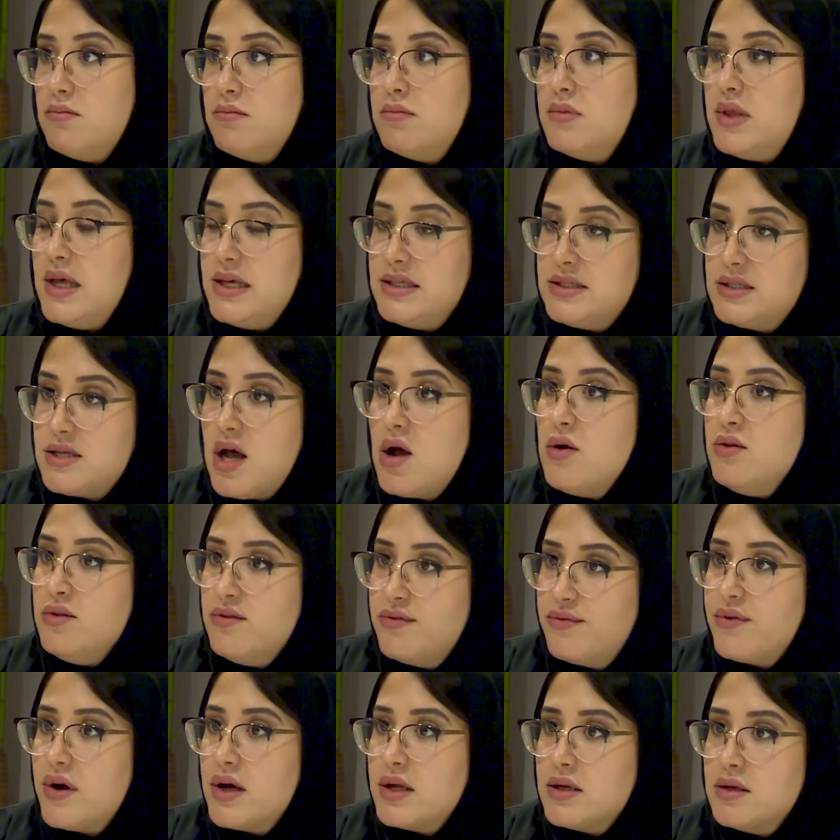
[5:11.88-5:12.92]
They sound
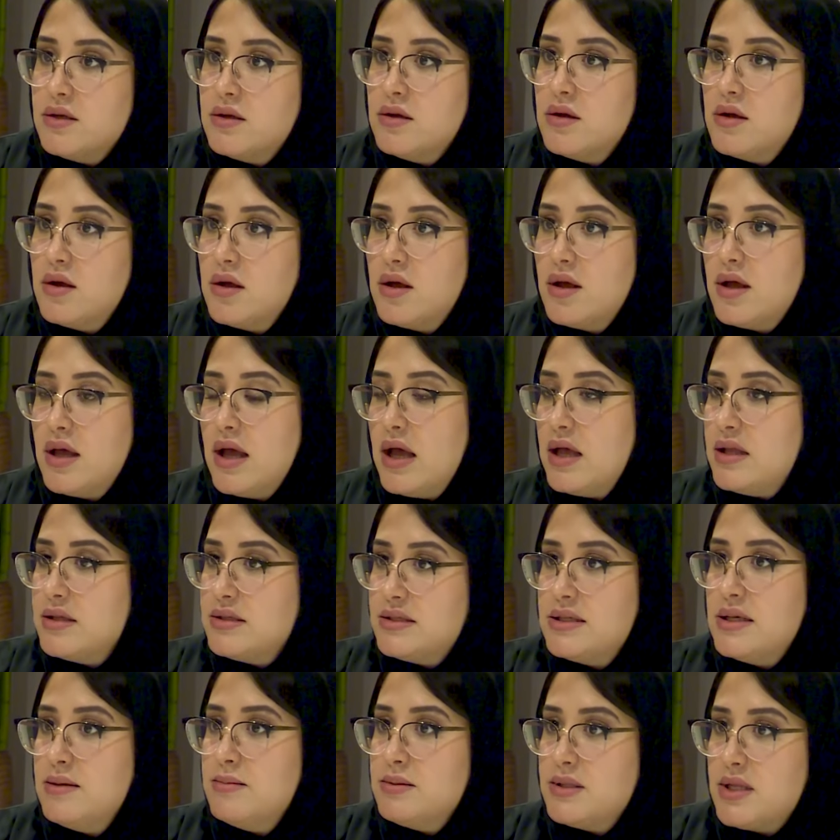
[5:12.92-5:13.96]
fun and
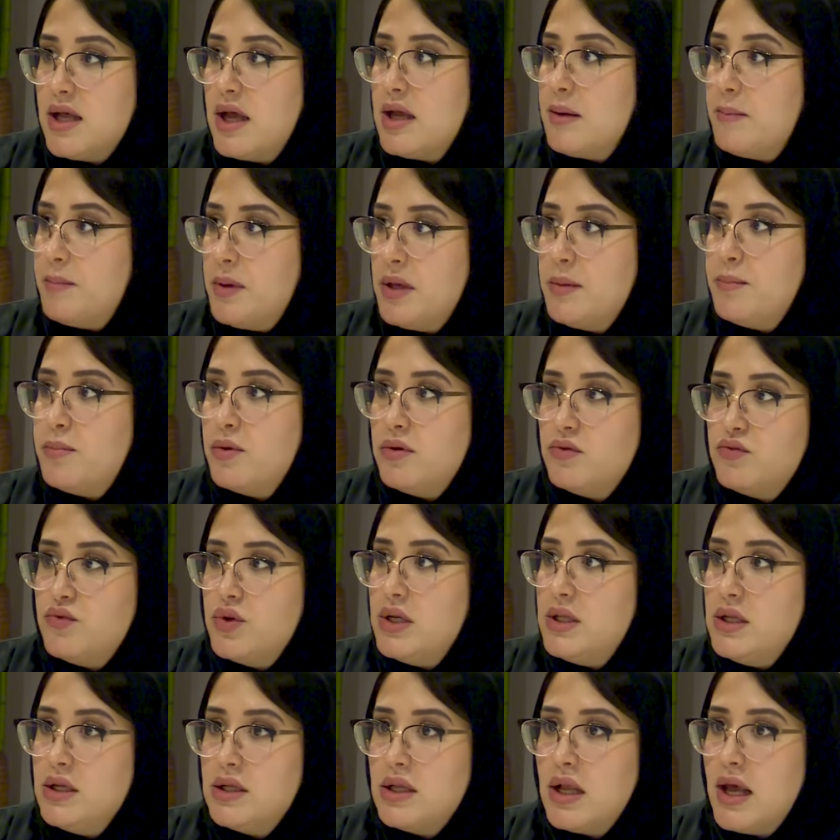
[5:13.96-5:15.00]
seems like people
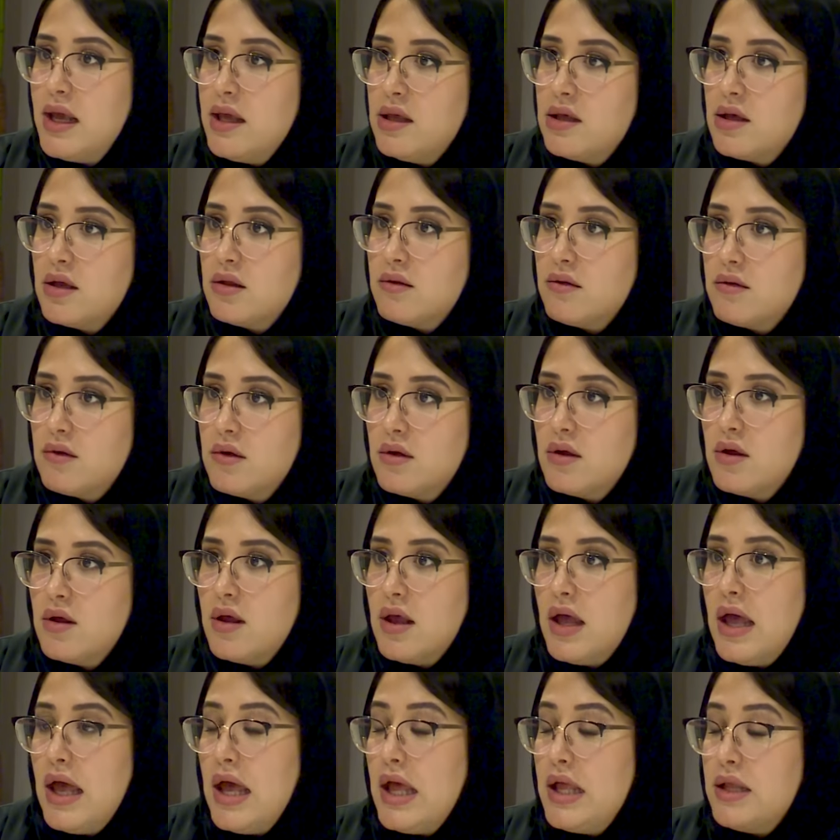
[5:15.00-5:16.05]
really like it
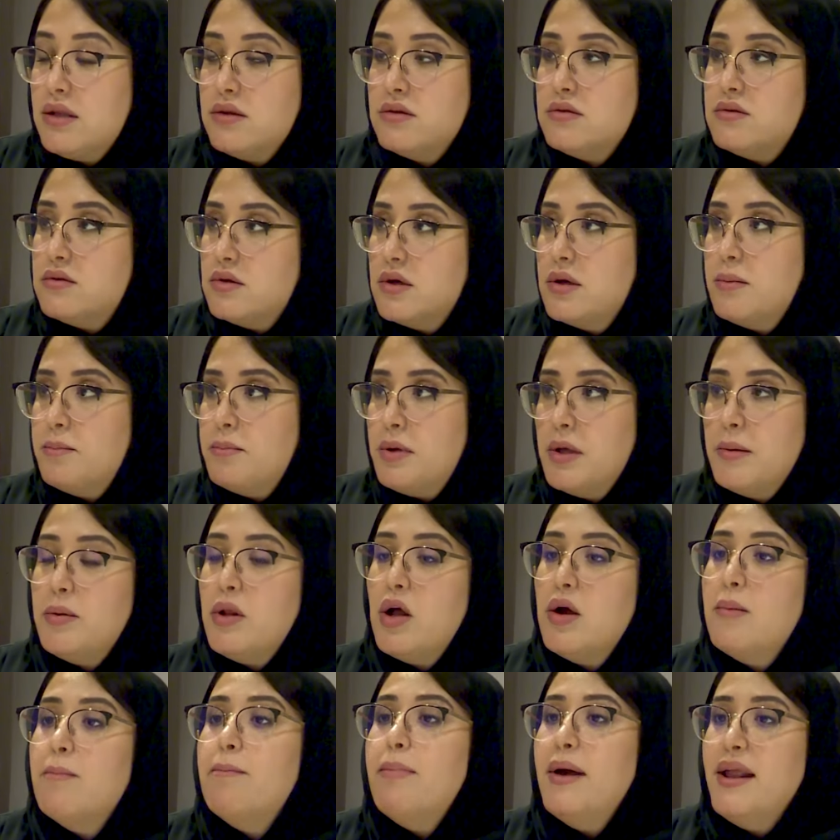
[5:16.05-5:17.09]
and people
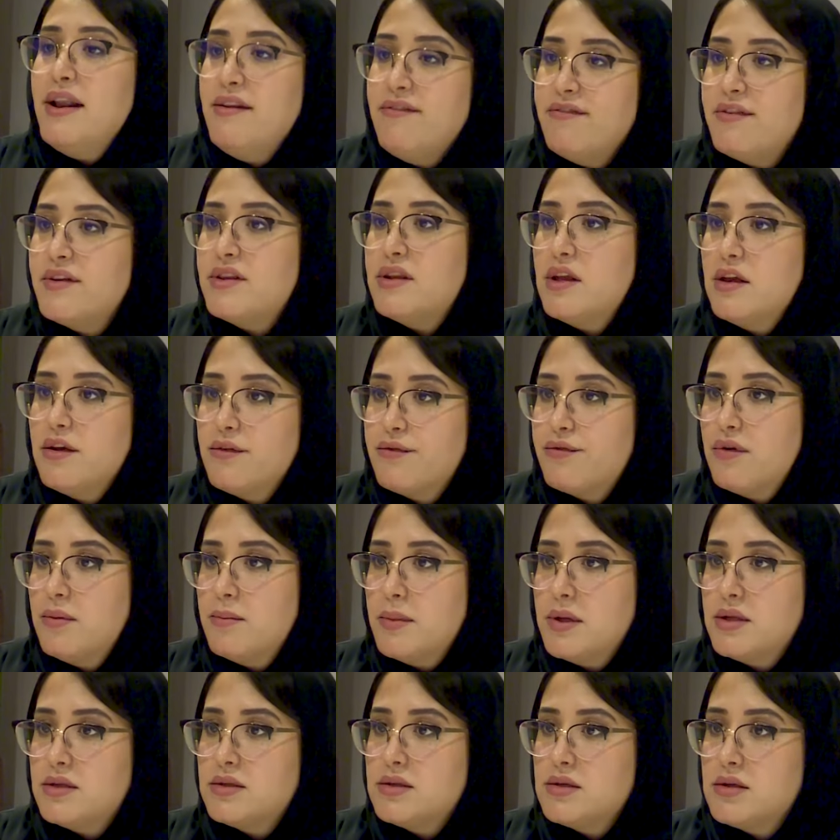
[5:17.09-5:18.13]
are benefiting
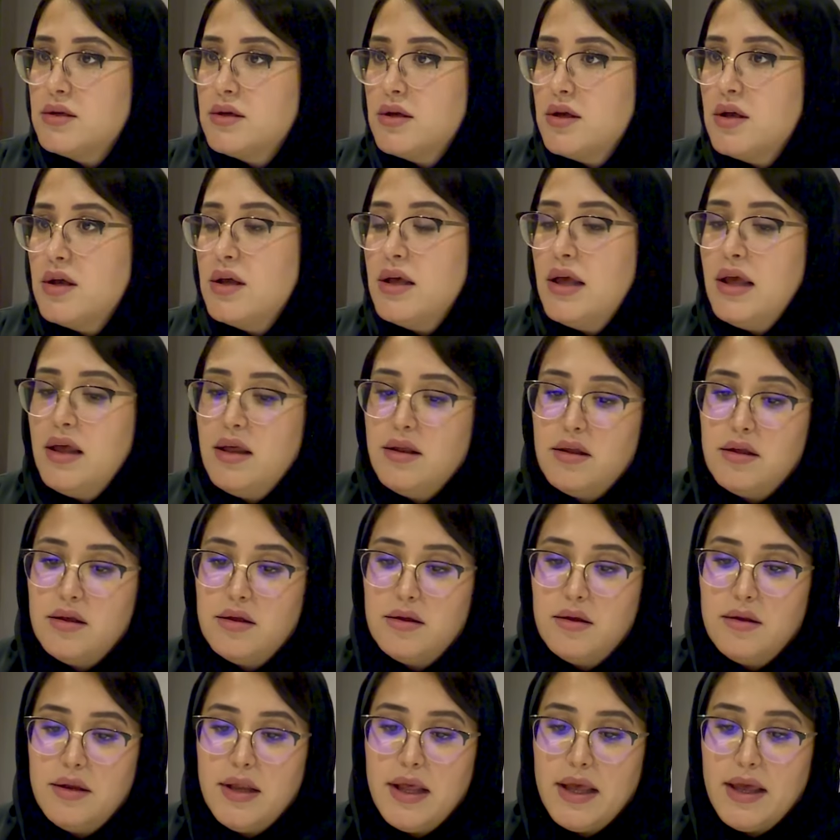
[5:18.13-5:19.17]
from it
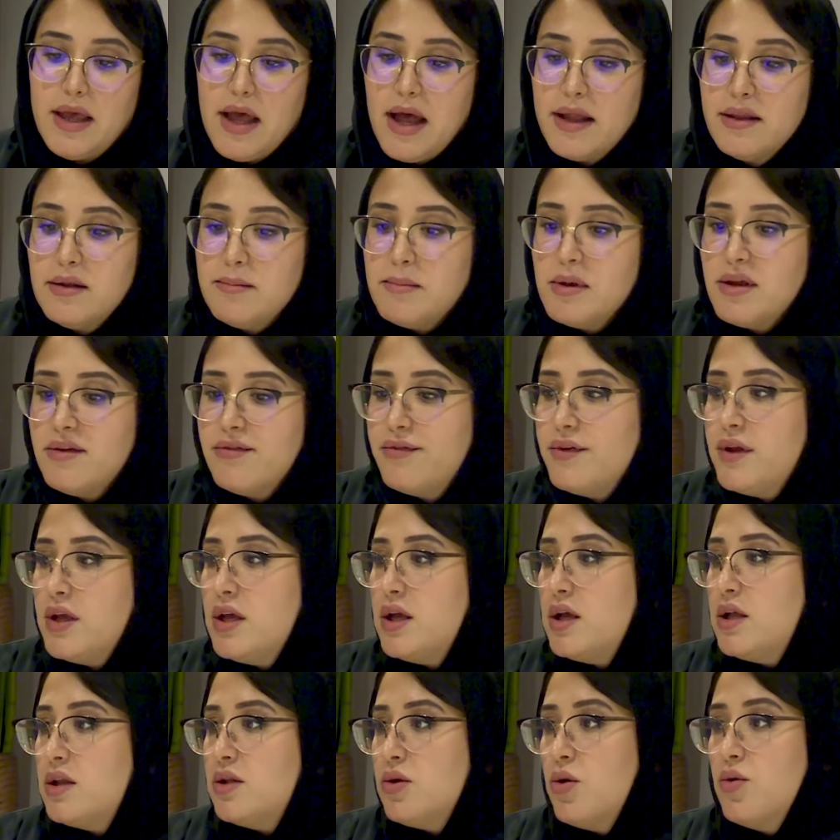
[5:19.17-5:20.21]
in academic
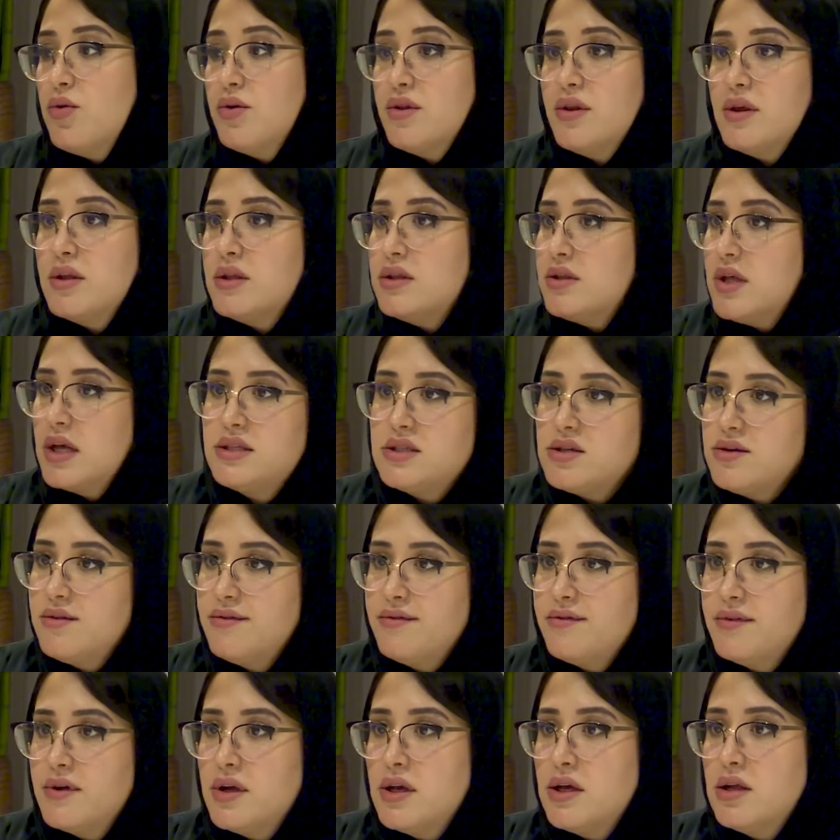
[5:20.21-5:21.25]
field or the industry
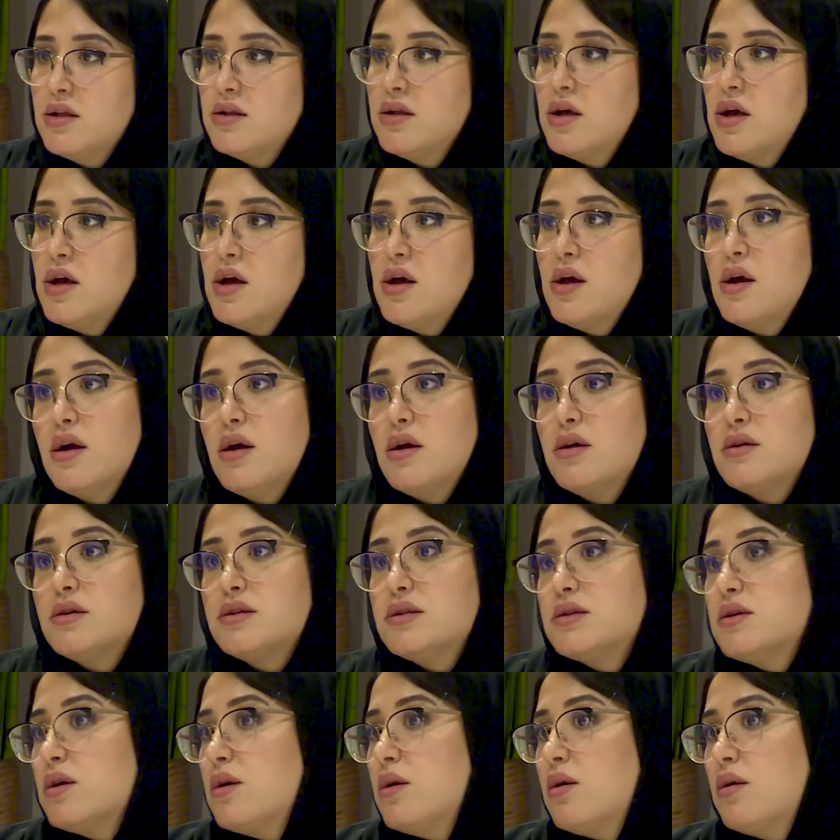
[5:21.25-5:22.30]
field.
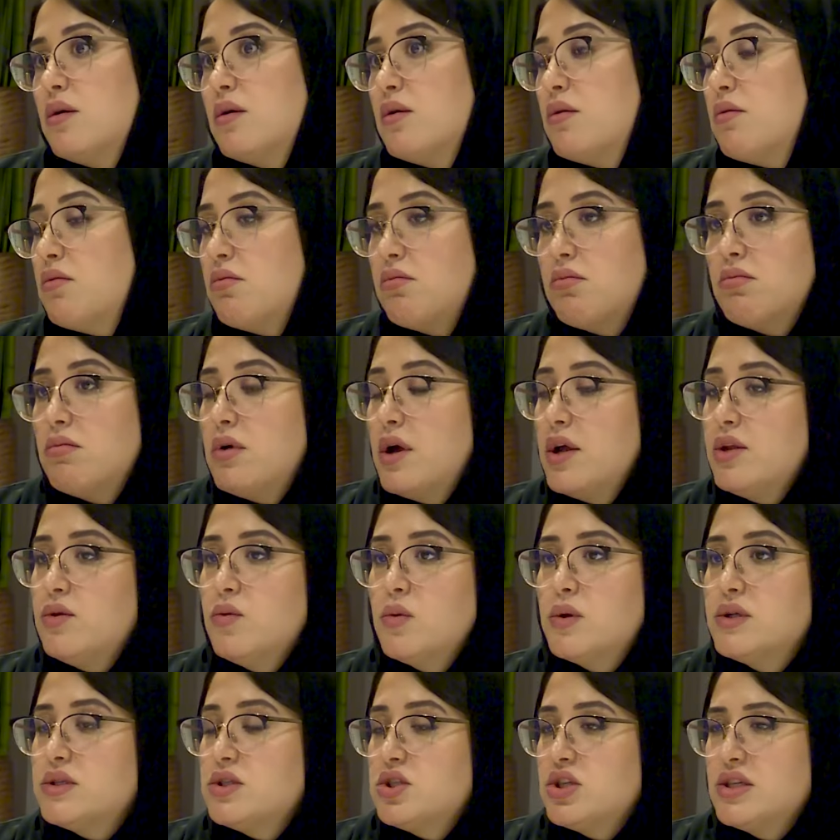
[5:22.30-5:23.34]
So it
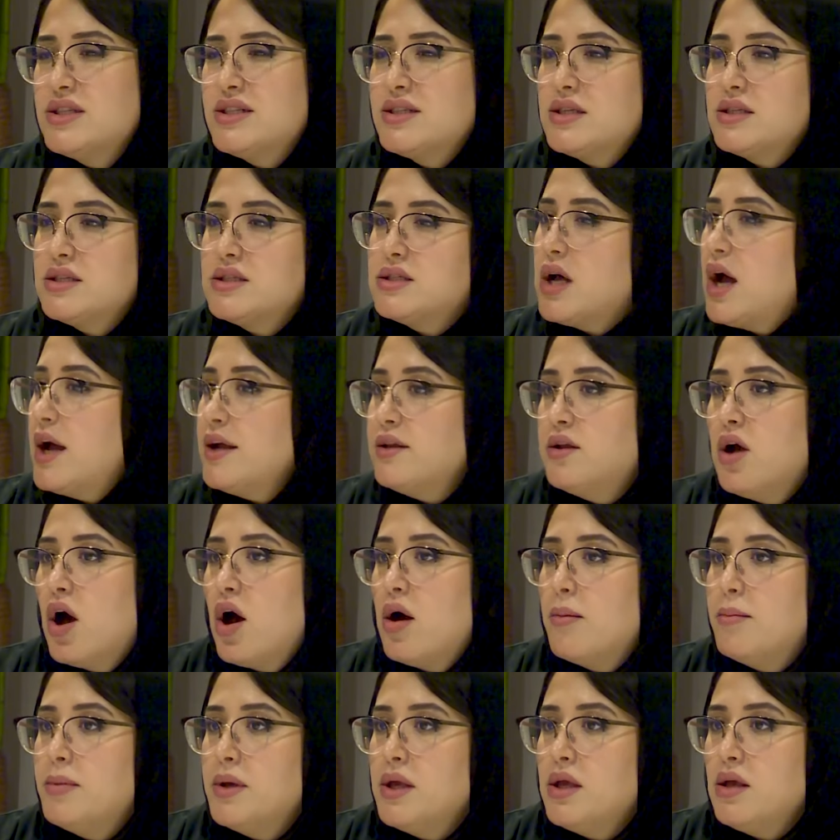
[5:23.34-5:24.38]
was just a side
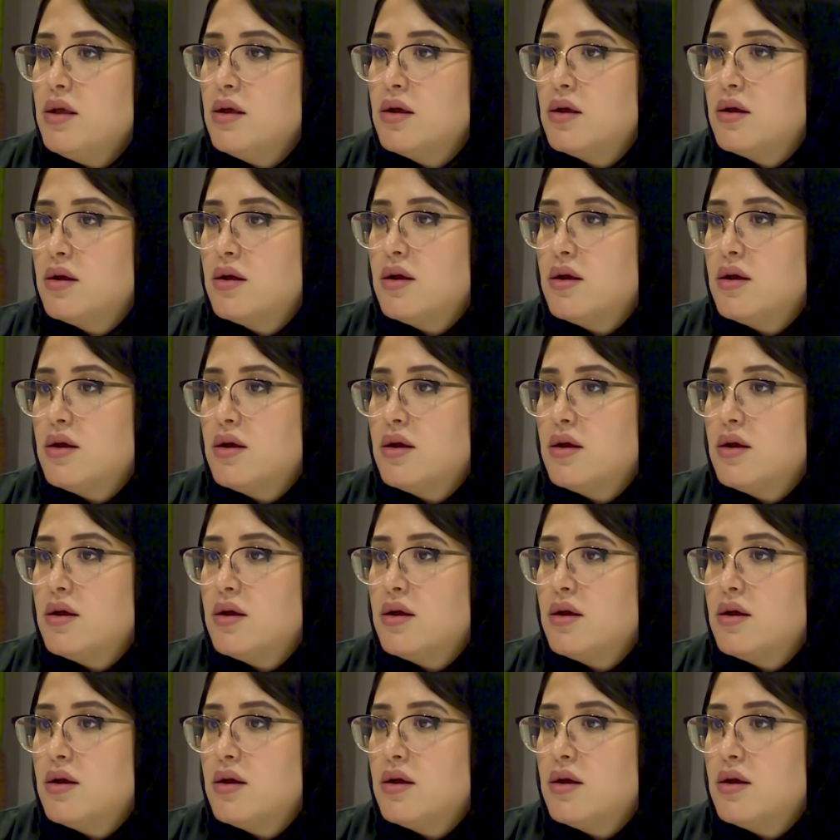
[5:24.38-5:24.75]
hobby.